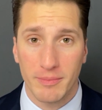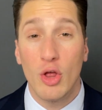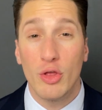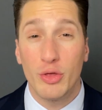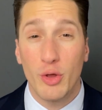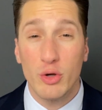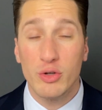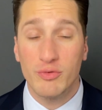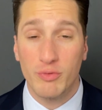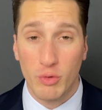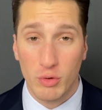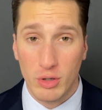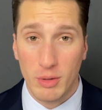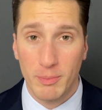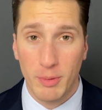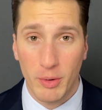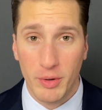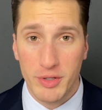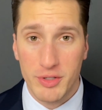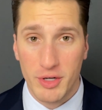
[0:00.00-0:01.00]
Those 4
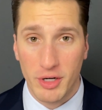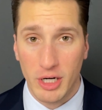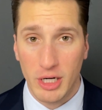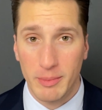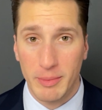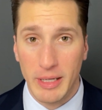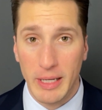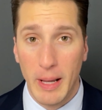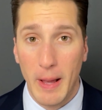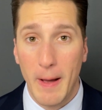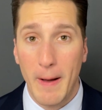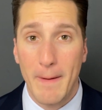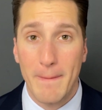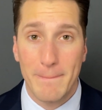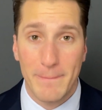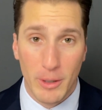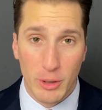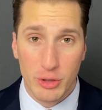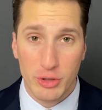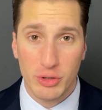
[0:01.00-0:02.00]
components are going to be
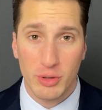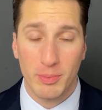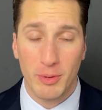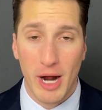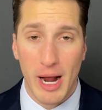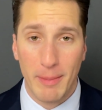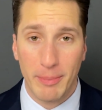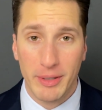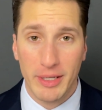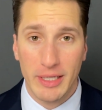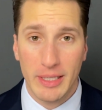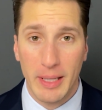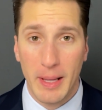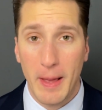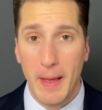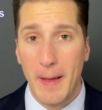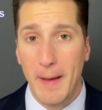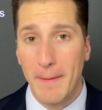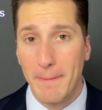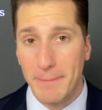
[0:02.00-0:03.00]
personal property,
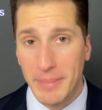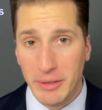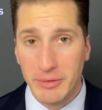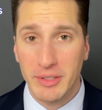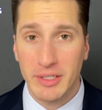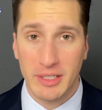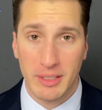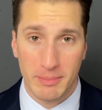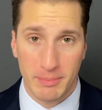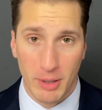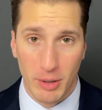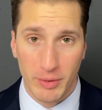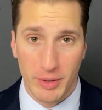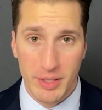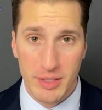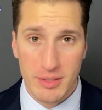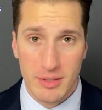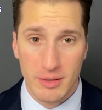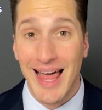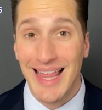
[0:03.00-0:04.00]
building
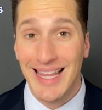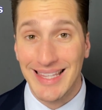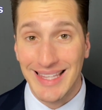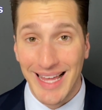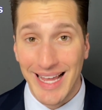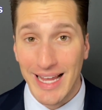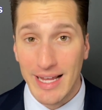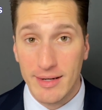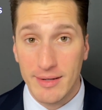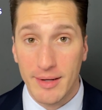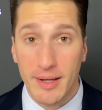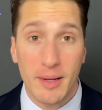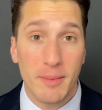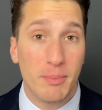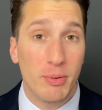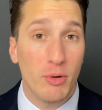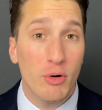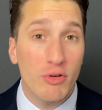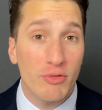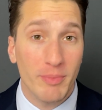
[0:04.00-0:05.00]
components, land
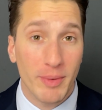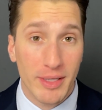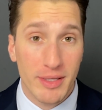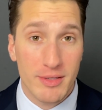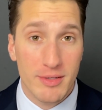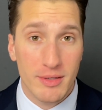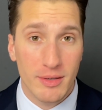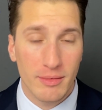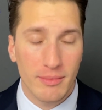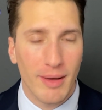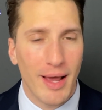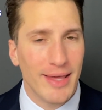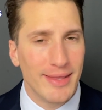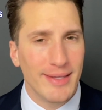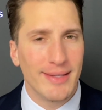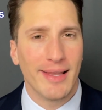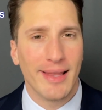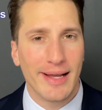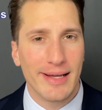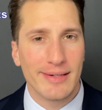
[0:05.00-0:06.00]
improvements, and
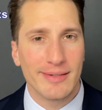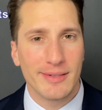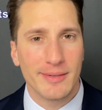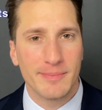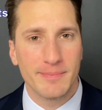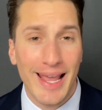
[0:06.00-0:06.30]
then land.